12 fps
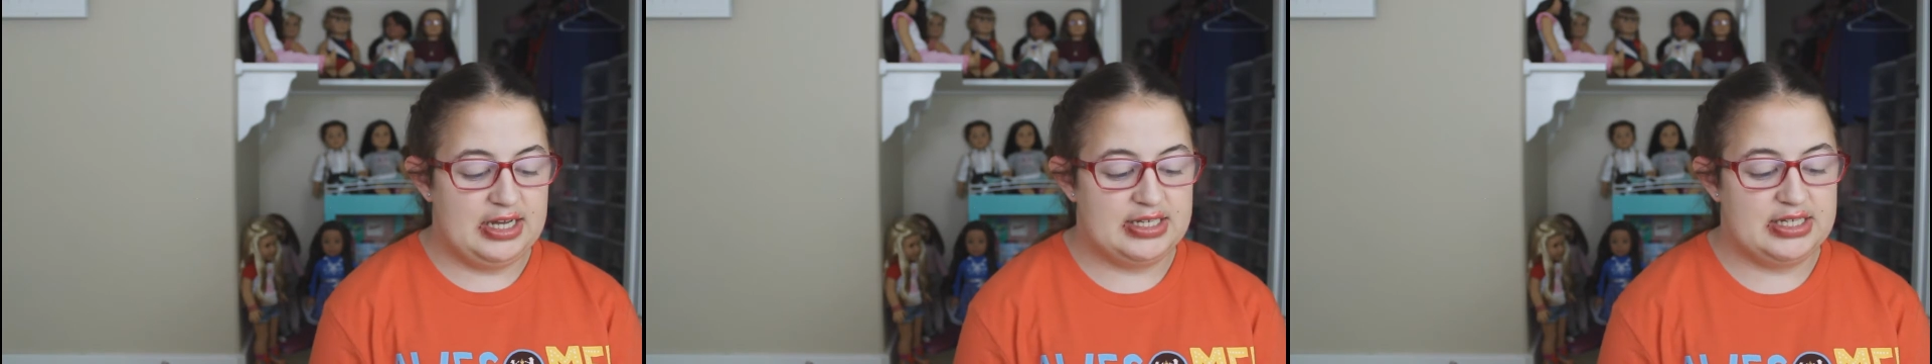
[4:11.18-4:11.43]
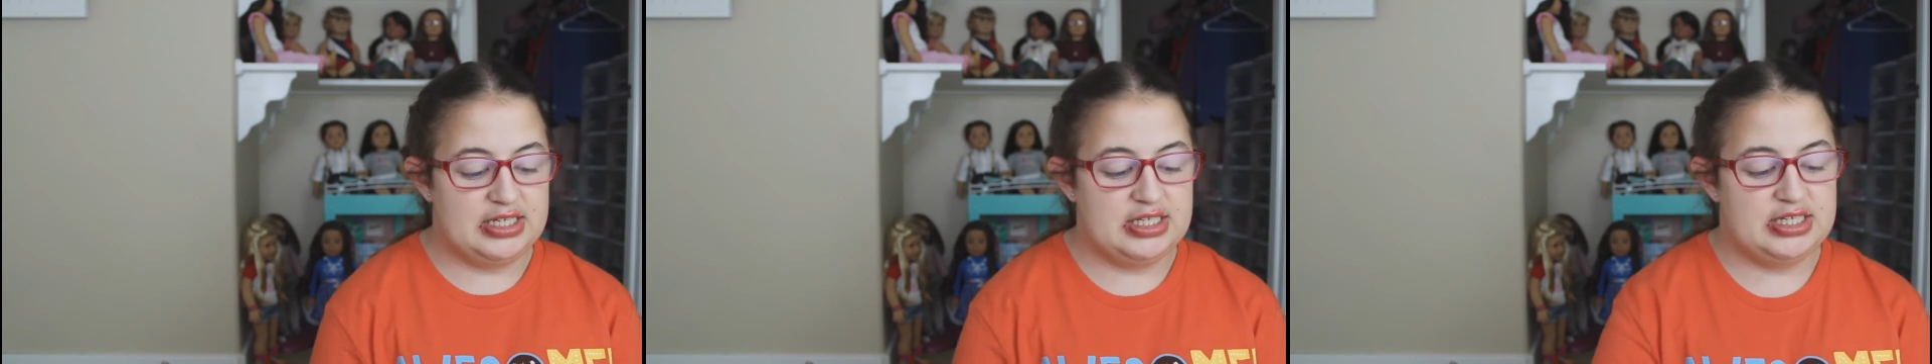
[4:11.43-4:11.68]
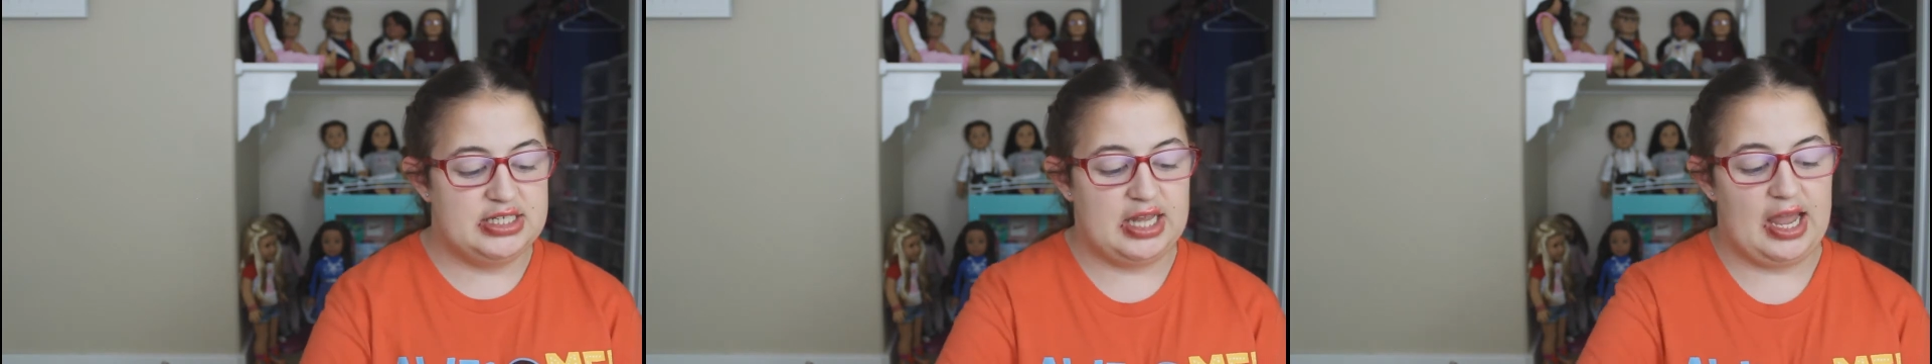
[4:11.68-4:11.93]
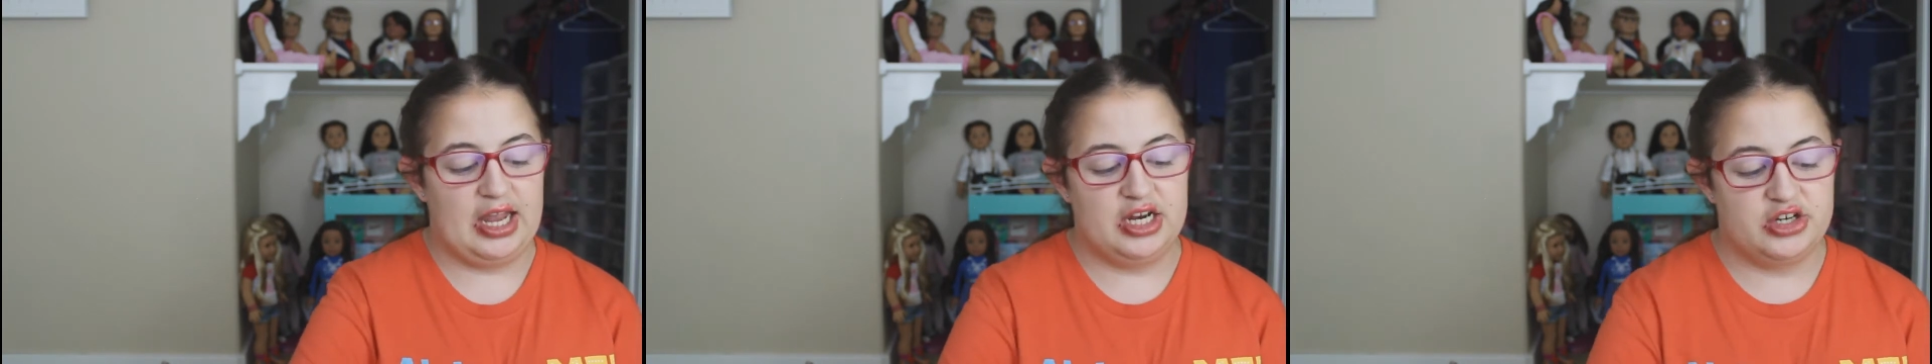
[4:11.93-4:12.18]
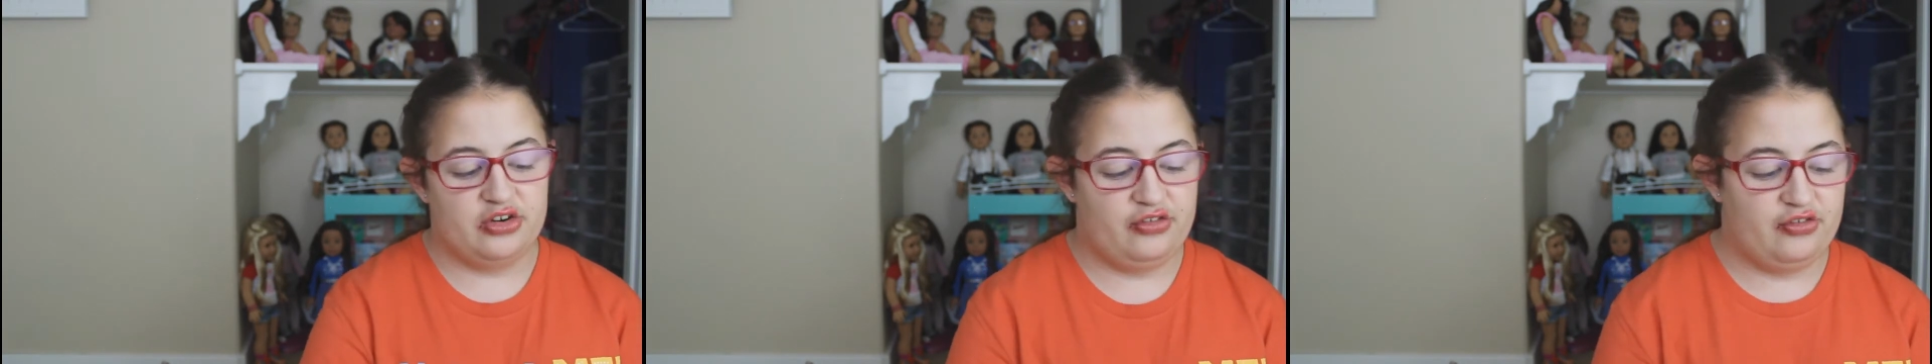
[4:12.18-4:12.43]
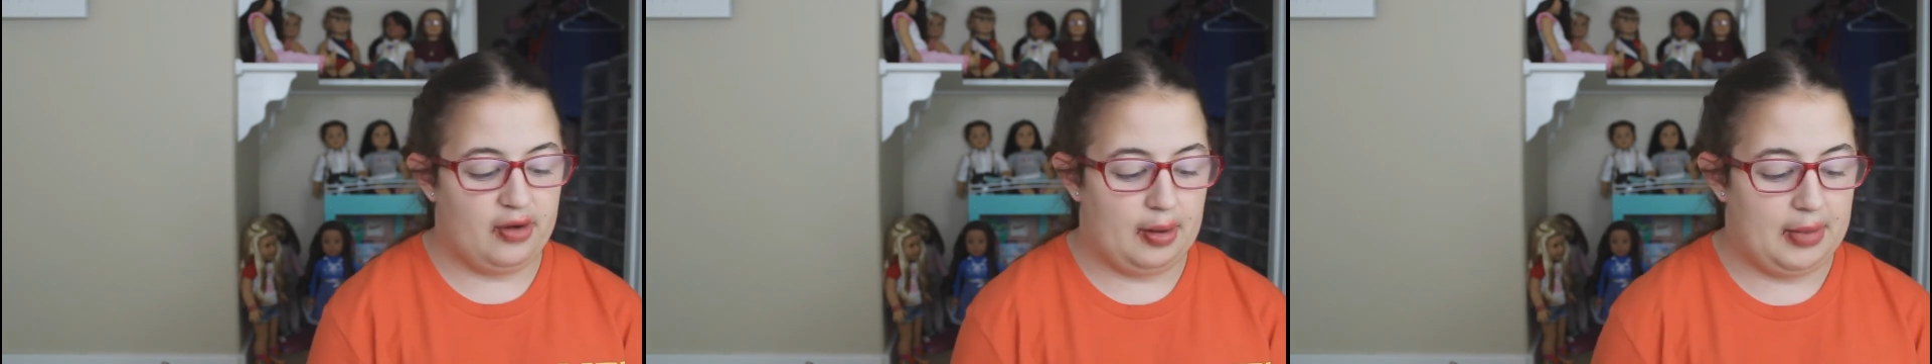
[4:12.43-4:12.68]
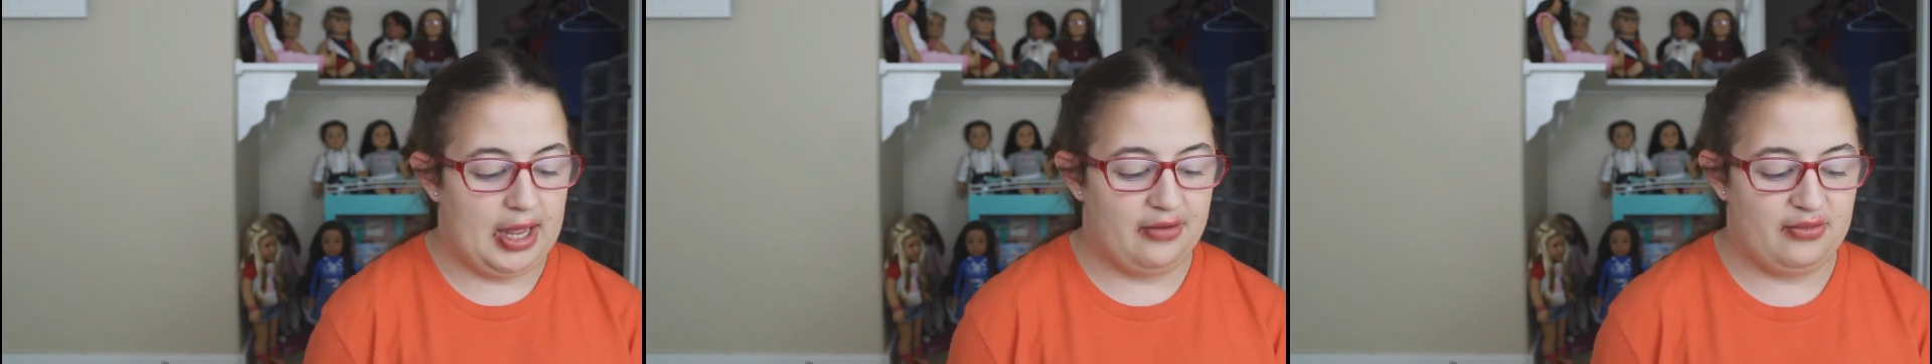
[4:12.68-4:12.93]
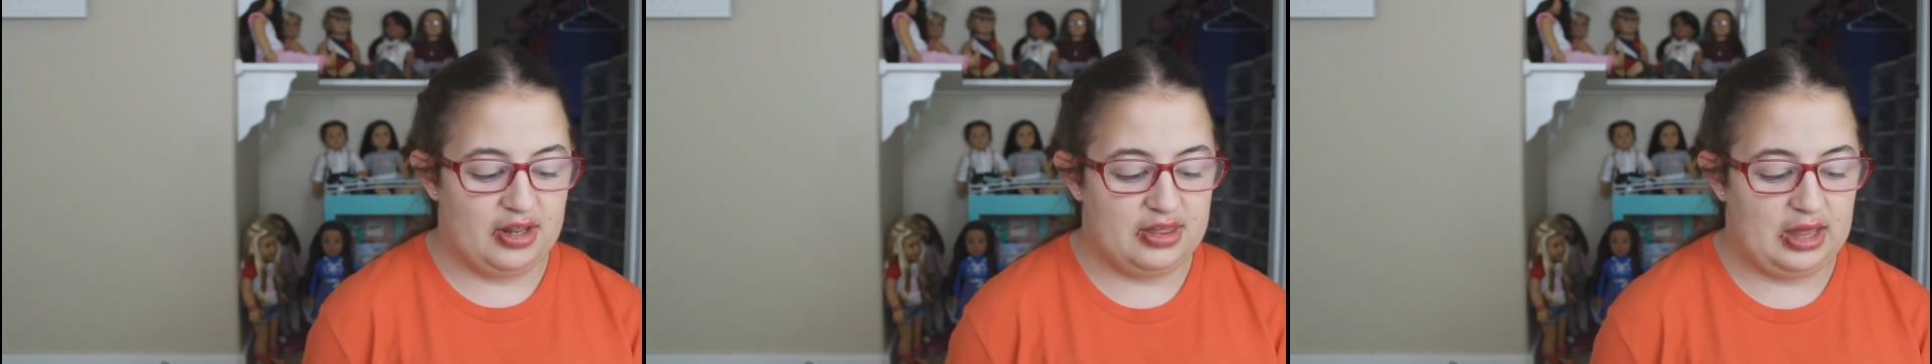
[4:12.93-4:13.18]
is Sage from
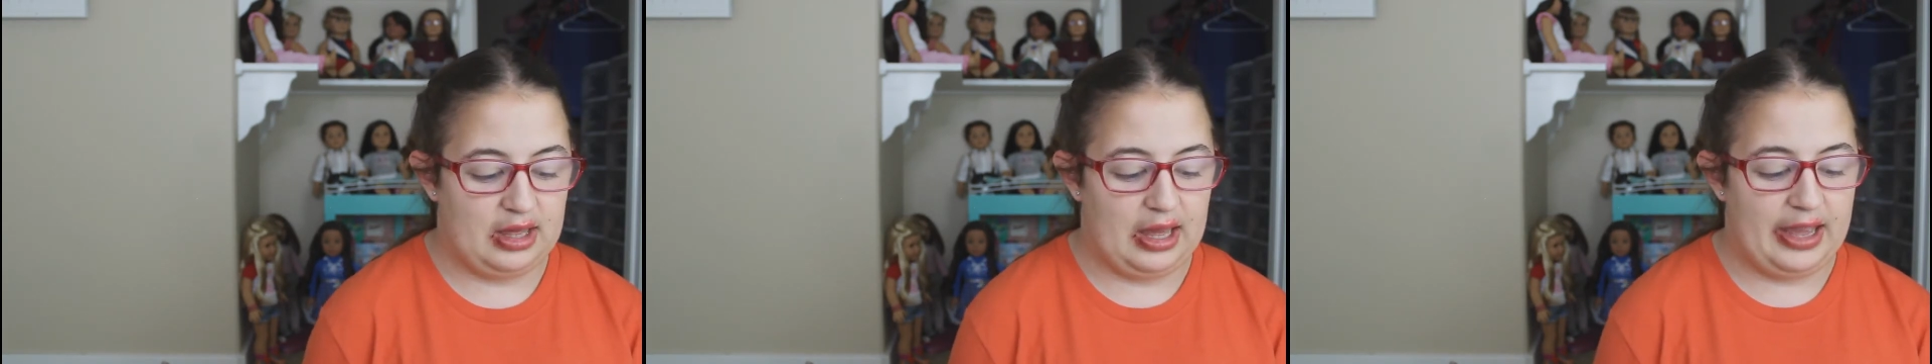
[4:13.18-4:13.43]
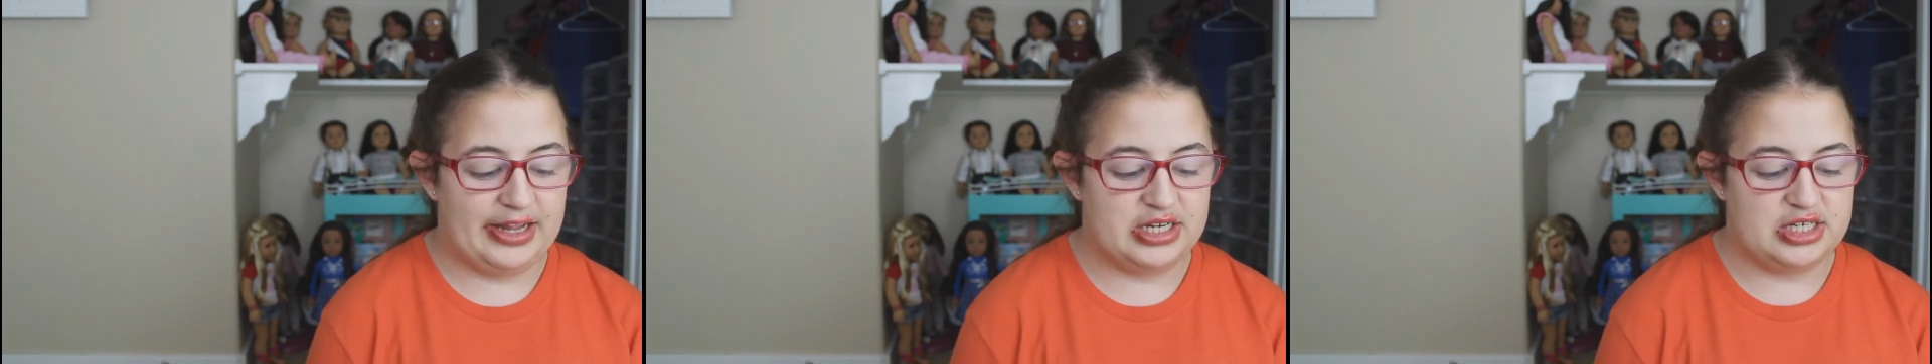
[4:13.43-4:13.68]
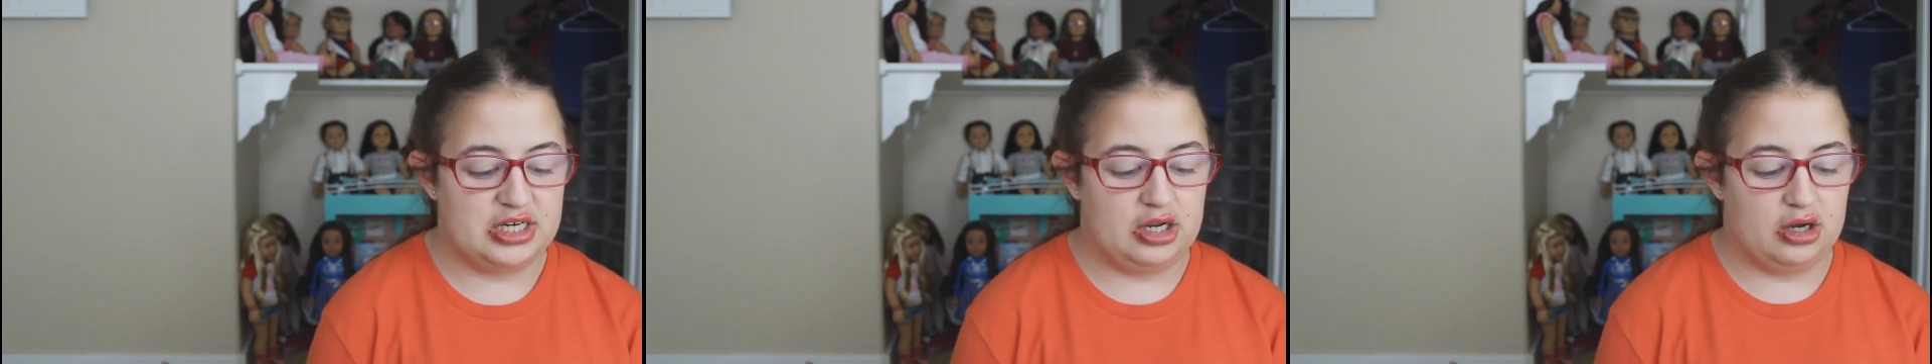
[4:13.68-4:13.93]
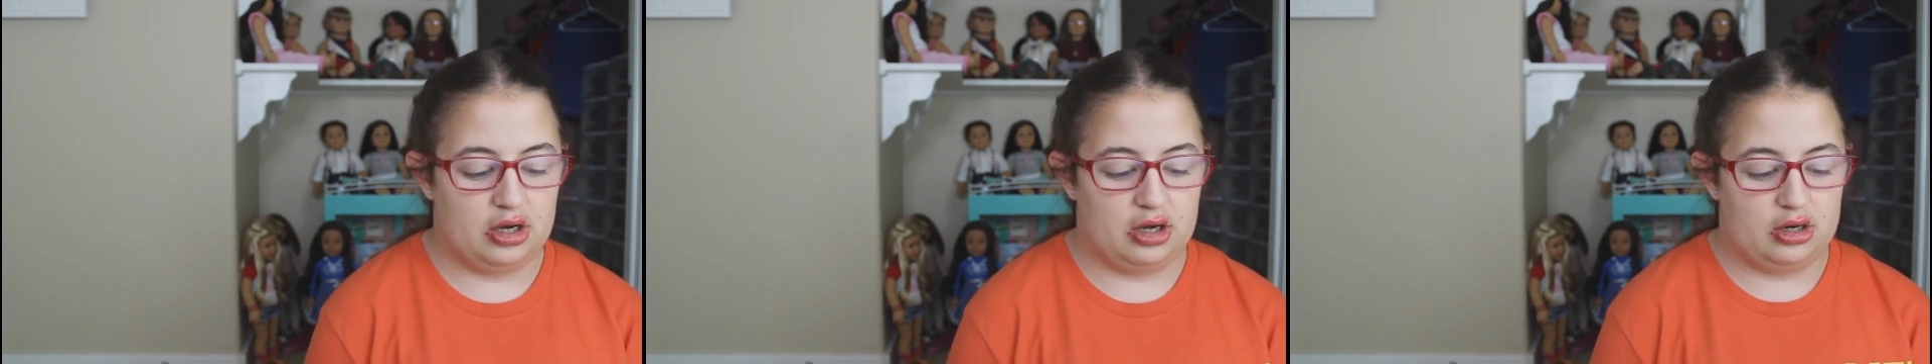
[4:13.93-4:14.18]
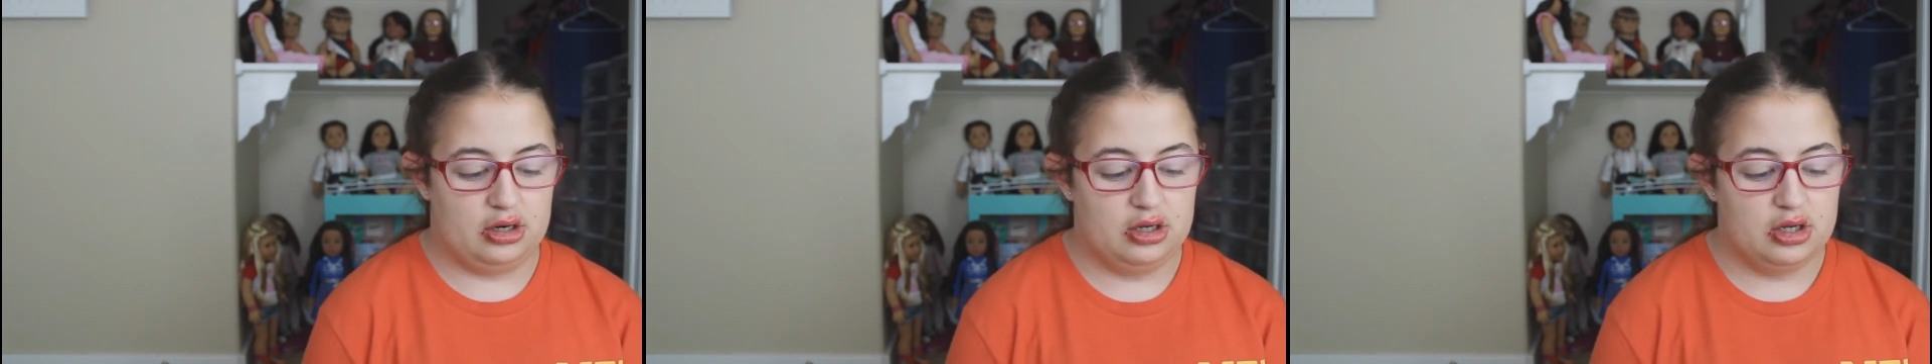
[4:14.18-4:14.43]
Everything AG on